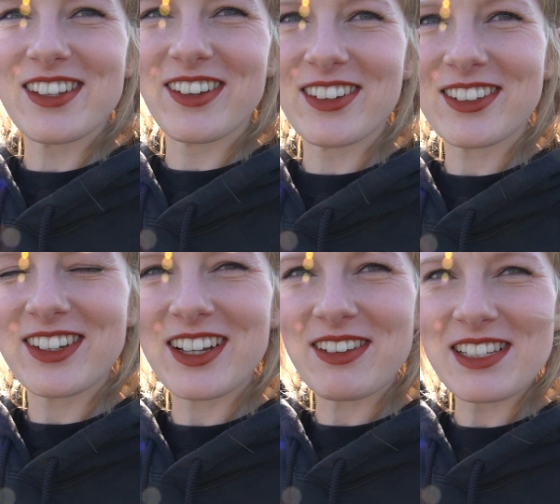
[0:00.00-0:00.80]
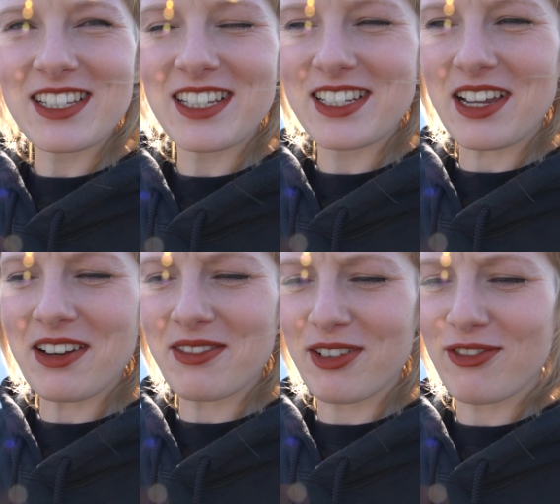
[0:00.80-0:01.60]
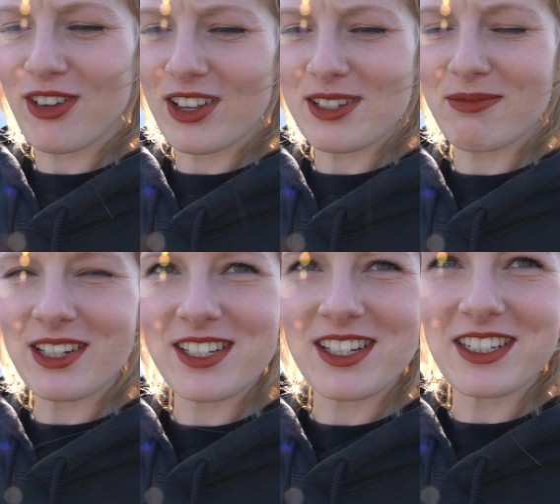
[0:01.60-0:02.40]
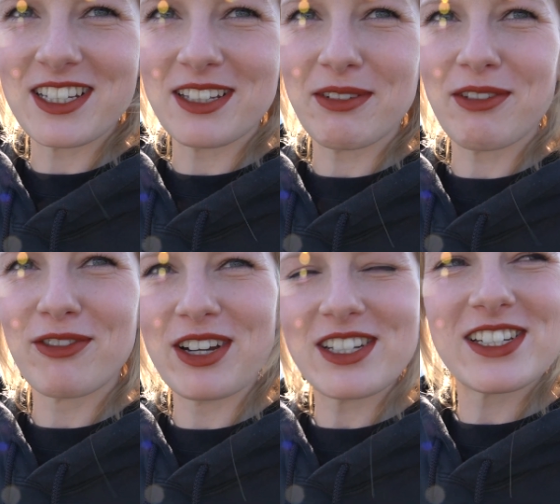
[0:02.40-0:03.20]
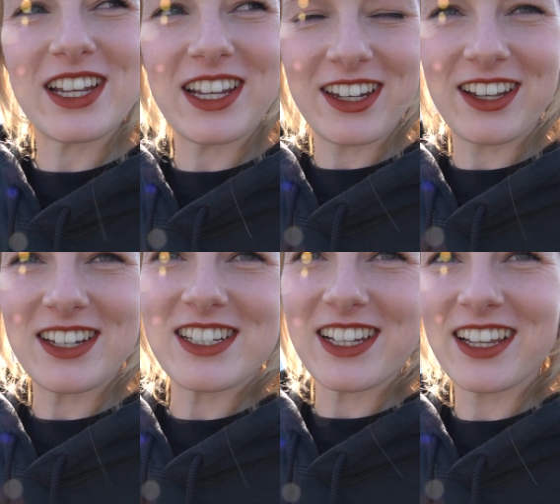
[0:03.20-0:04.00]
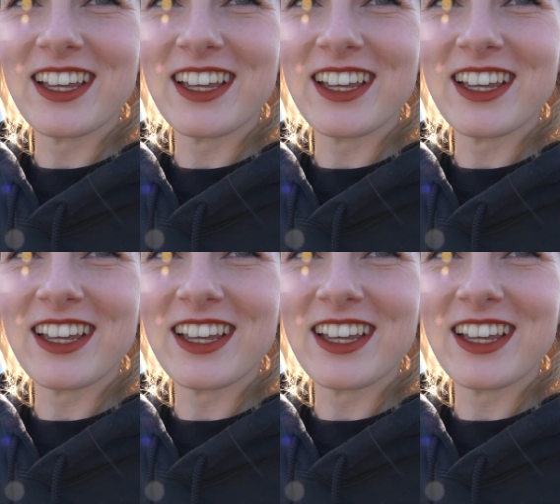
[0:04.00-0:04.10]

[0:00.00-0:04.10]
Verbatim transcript: So Toyokawa City is kind of the first major city that we've reached in Aichi.